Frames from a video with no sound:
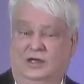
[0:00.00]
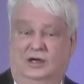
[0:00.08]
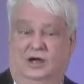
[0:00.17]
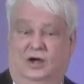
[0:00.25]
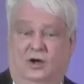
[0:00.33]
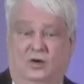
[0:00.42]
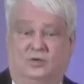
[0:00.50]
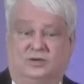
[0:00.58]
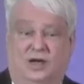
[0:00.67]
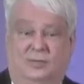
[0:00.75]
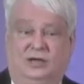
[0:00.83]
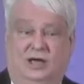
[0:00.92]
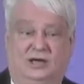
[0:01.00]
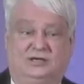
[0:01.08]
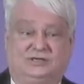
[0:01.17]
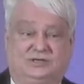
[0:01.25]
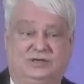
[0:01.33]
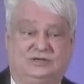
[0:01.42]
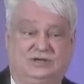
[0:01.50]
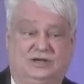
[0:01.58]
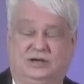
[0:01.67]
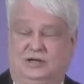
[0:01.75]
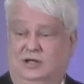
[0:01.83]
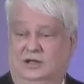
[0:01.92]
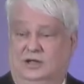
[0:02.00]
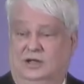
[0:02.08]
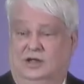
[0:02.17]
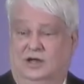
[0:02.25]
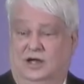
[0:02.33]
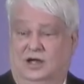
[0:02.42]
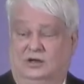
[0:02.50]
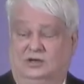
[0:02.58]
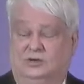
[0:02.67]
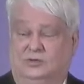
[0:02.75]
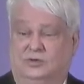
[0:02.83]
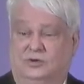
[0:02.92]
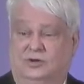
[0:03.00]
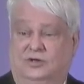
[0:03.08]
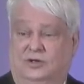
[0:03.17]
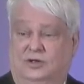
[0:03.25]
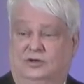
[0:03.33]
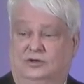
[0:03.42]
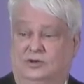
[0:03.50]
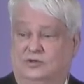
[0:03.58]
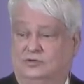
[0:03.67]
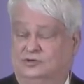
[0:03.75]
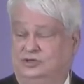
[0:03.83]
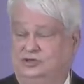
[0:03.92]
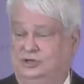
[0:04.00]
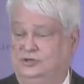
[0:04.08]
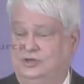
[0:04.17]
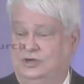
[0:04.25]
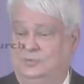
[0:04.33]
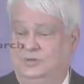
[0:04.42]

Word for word: oh, Tommy Ice says that uh, two, thirds of Jews are going to be